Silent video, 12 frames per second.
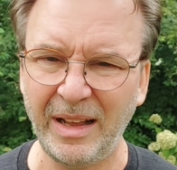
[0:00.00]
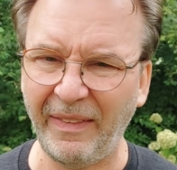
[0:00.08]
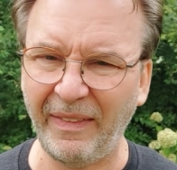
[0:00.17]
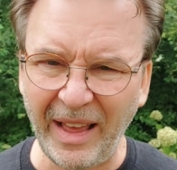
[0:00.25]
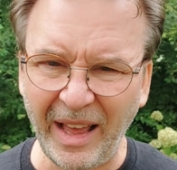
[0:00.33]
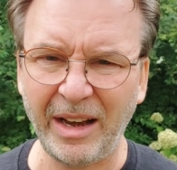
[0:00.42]

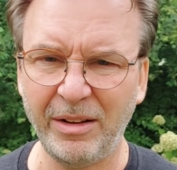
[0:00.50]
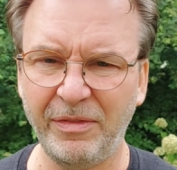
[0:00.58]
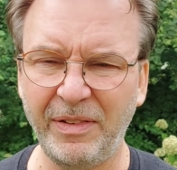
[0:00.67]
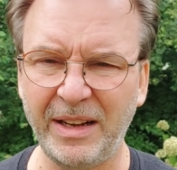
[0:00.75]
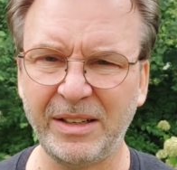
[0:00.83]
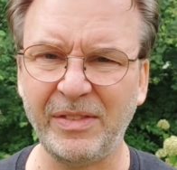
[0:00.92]
And that
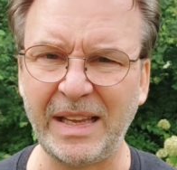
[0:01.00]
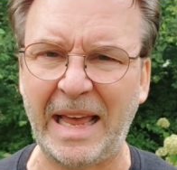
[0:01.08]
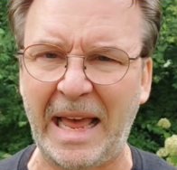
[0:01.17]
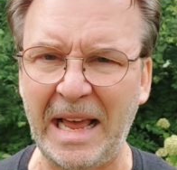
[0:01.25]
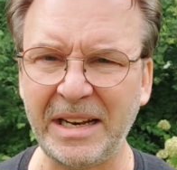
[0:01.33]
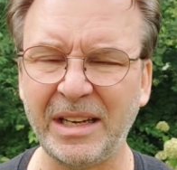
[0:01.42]
effectively
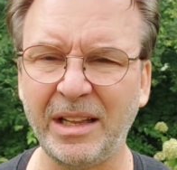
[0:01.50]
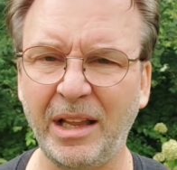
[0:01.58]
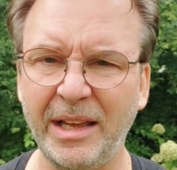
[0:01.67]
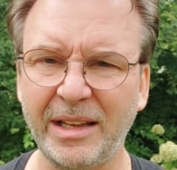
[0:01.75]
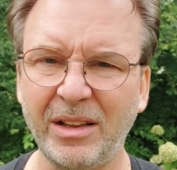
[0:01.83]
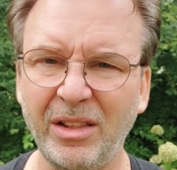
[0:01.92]
acted
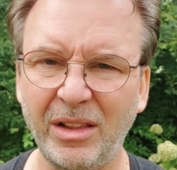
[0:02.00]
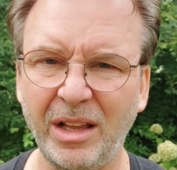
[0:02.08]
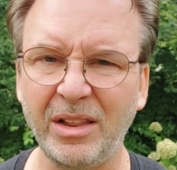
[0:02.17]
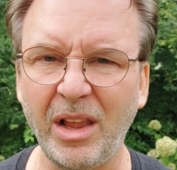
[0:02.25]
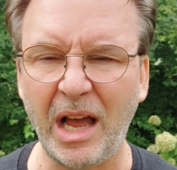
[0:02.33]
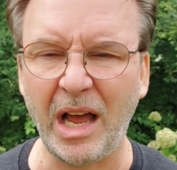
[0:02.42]
like a
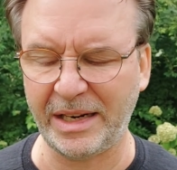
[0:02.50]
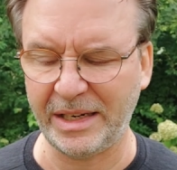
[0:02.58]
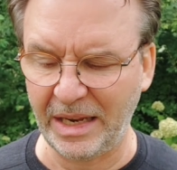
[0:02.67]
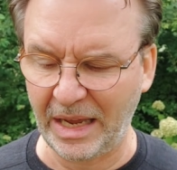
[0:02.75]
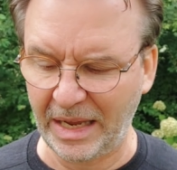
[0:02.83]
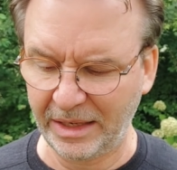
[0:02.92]
lock
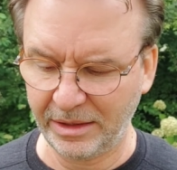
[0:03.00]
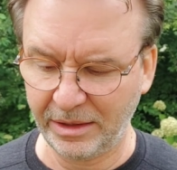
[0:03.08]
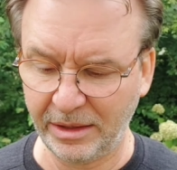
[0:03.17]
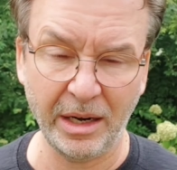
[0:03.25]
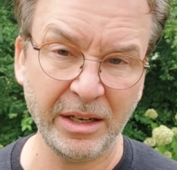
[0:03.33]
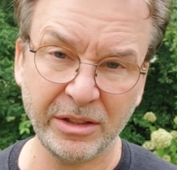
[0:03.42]
nut,
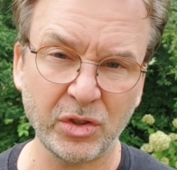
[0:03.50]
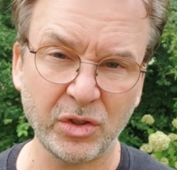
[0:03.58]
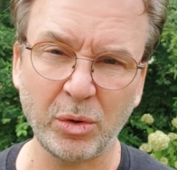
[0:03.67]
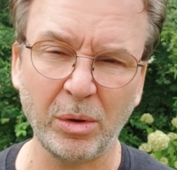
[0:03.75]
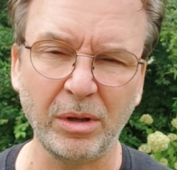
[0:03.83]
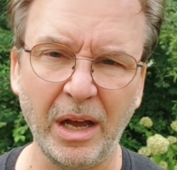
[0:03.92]
an
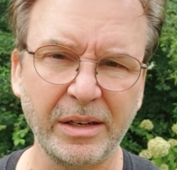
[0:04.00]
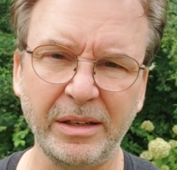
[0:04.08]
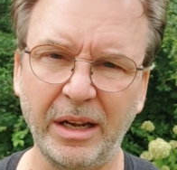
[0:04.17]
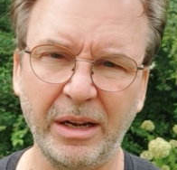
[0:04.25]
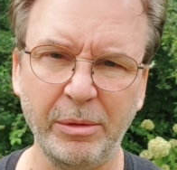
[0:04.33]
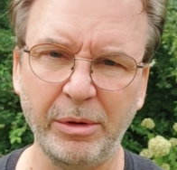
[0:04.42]
uncontrolled lock
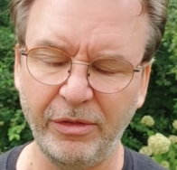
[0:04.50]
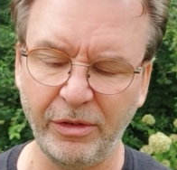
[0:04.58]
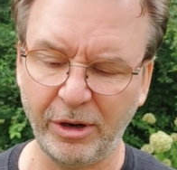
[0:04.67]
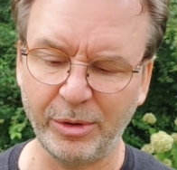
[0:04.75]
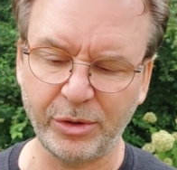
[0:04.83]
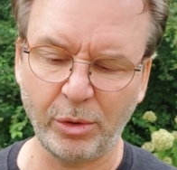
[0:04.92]
nut with
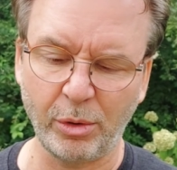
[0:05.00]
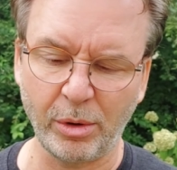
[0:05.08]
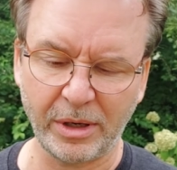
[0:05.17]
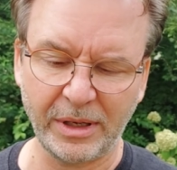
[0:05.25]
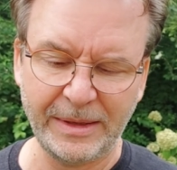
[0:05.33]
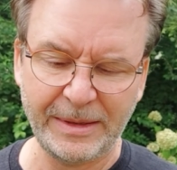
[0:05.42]
variable
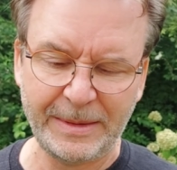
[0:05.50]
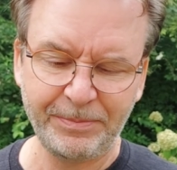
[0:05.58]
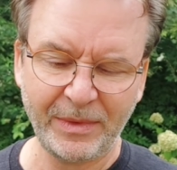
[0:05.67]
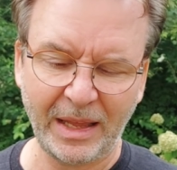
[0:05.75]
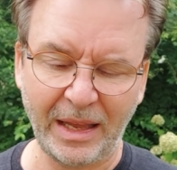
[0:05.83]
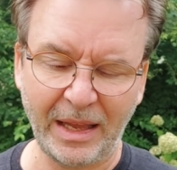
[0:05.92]
torque.
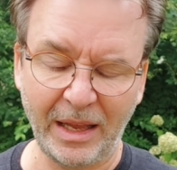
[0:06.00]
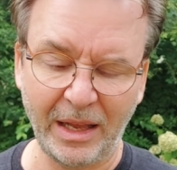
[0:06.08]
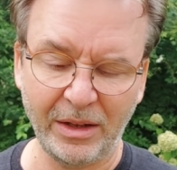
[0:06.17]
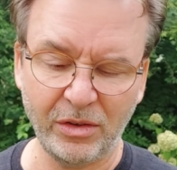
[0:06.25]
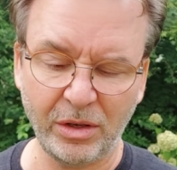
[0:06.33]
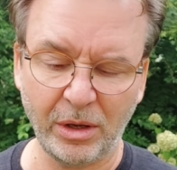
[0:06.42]

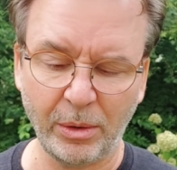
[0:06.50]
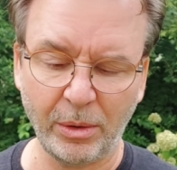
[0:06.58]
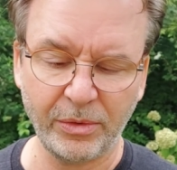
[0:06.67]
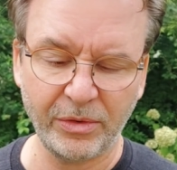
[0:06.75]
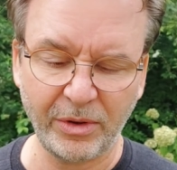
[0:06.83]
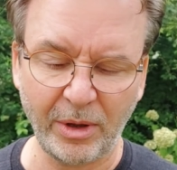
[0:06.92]
And so
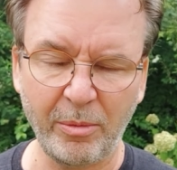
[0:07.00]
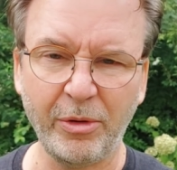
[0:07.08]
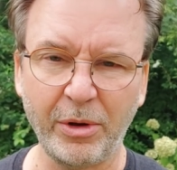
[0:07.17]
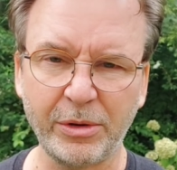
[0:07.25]
some folks